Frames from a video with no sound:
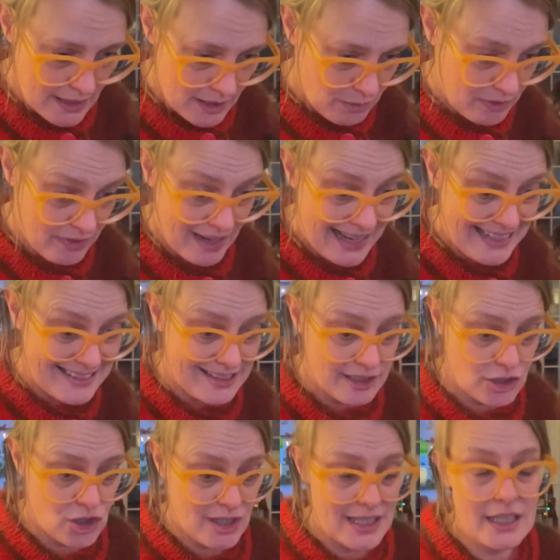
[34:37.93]
We've had the
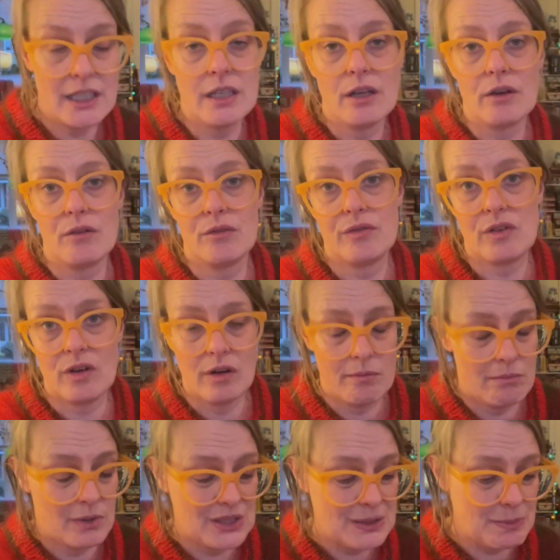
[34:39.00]
tree for
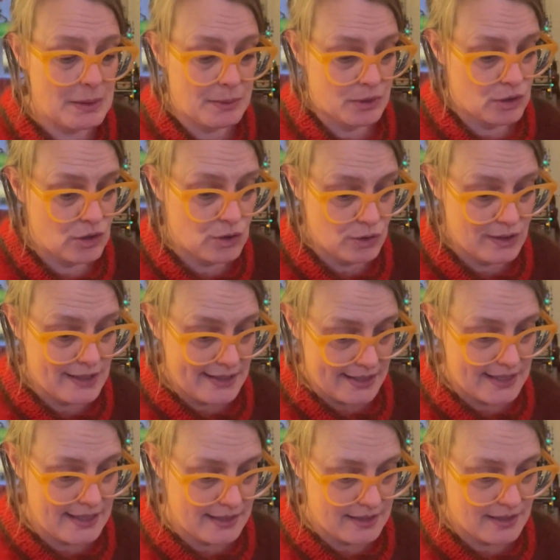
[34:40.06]
must be about 2
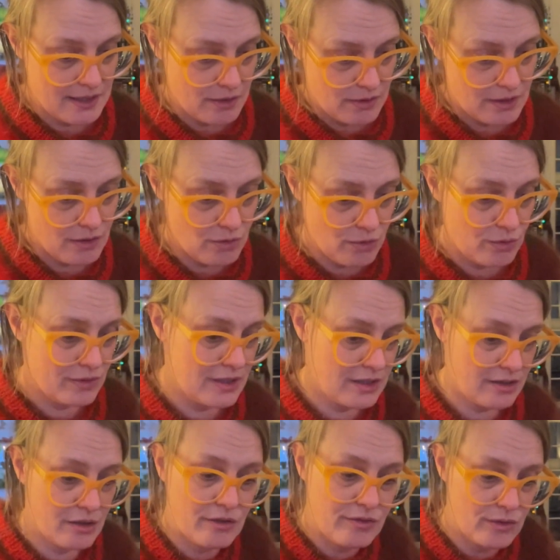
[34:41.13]
decades now, and all the
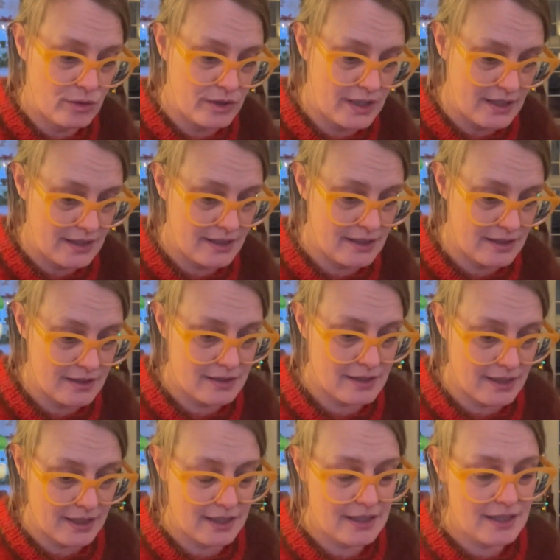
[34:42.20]
stuff on it is
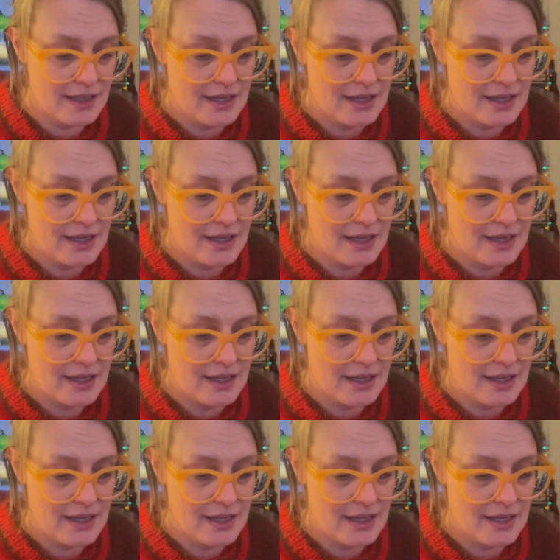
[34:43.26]
like